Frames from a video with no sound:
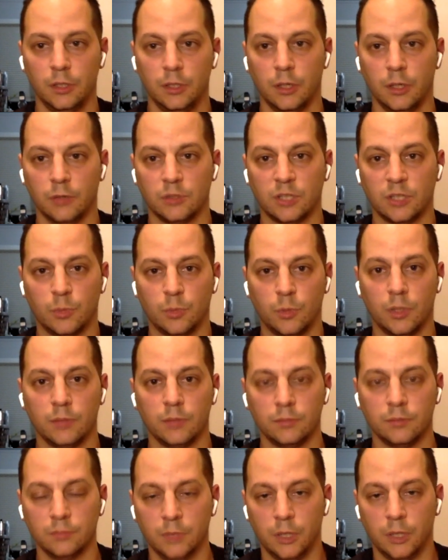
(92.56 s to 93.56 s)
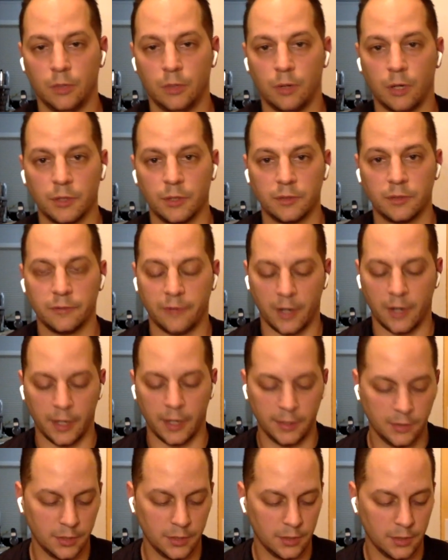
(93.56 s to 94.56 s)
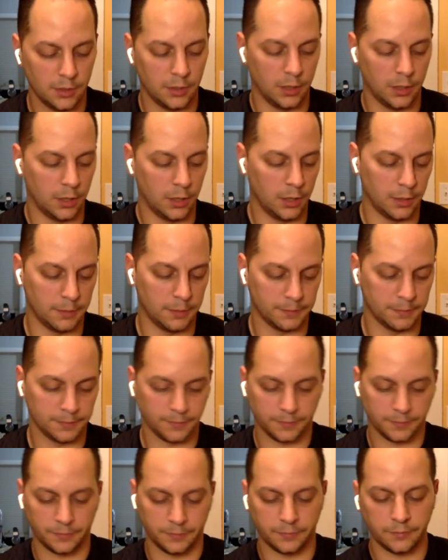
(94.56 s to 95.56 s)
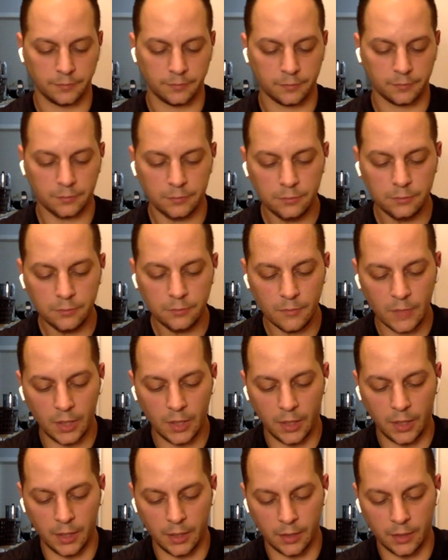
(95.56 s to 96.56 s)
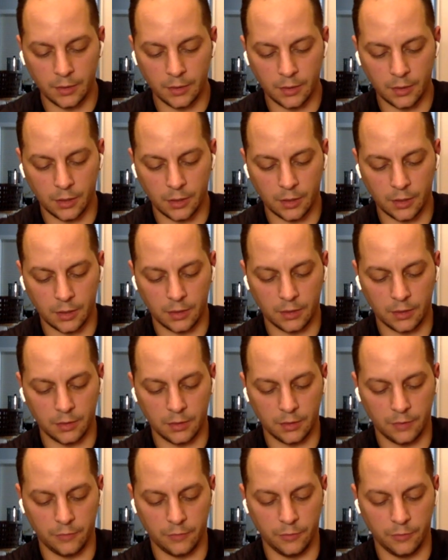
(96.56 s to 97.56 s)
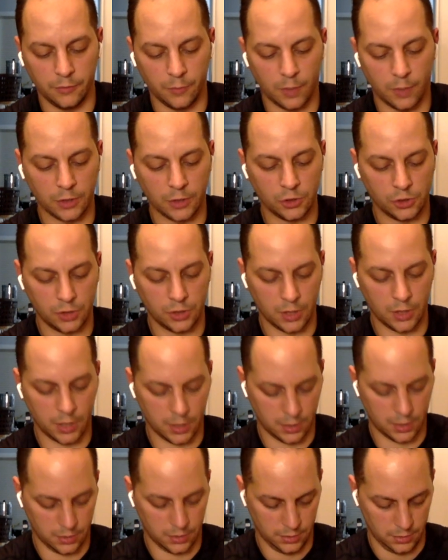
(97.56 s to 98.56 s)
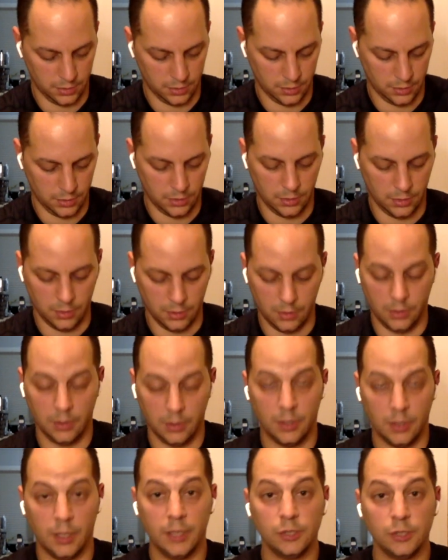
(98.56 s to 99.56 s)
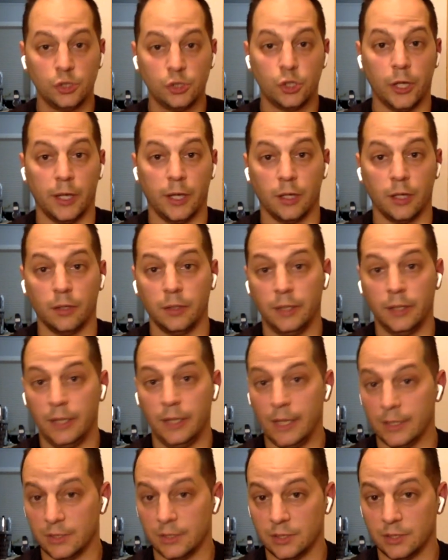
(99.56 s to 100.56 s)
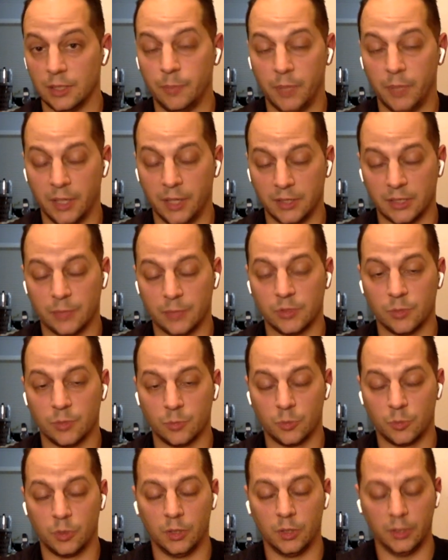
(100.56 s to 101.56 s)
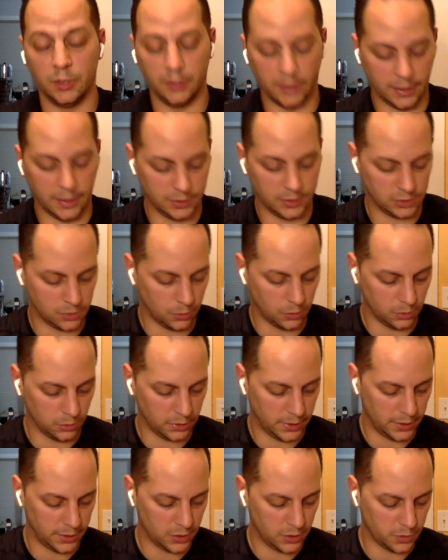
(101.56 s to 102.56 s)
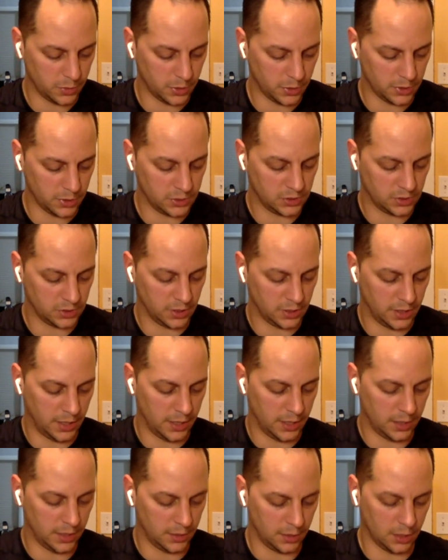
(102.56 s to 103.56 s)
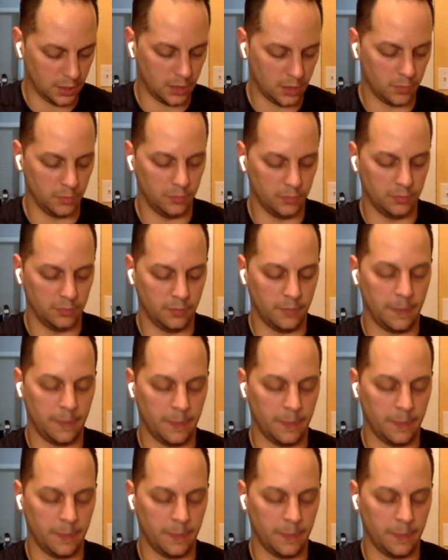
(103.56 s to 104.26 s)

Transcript: you know, somewhat you know hard to find." Um, and uh, if you've watched uh, his channel, he has he picks up some really nice Golden Age books, and um,